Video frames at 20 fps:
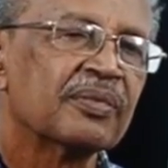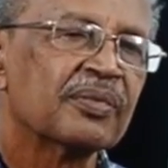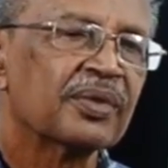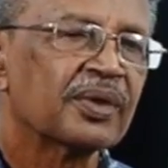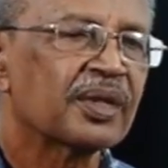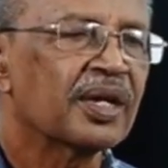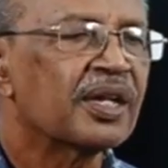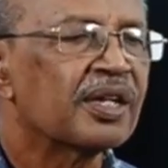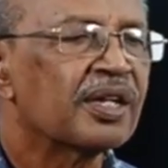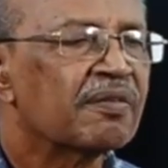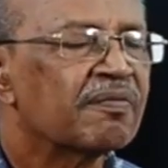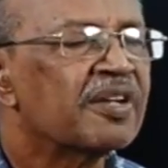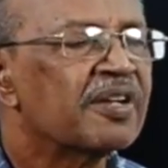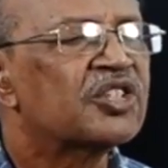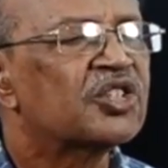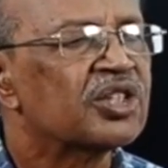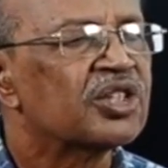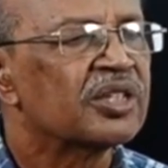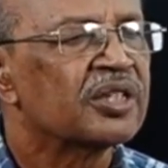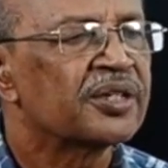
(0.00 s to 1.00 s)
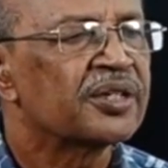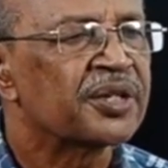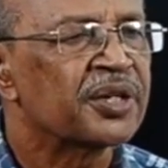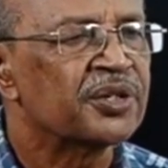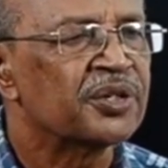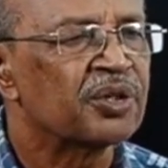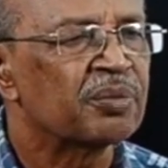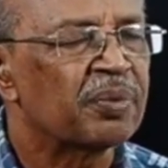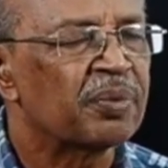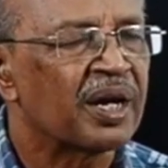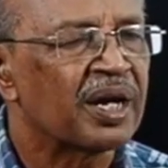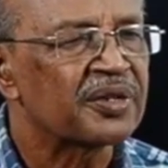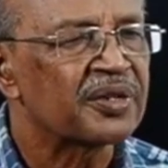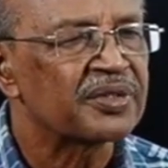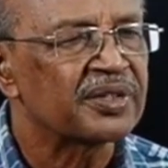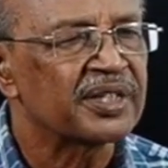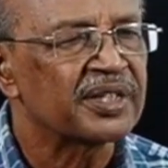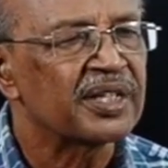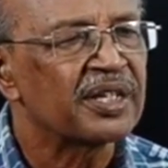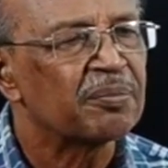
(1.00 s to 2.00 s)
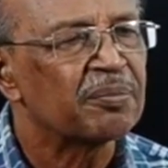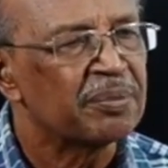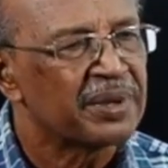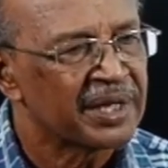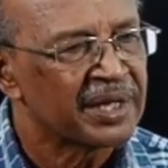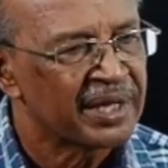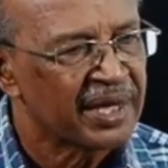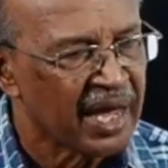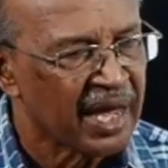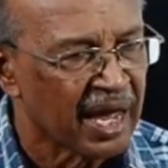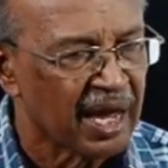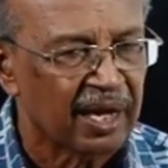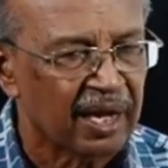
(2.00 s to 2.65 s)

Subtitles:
In which year did you pass the BA?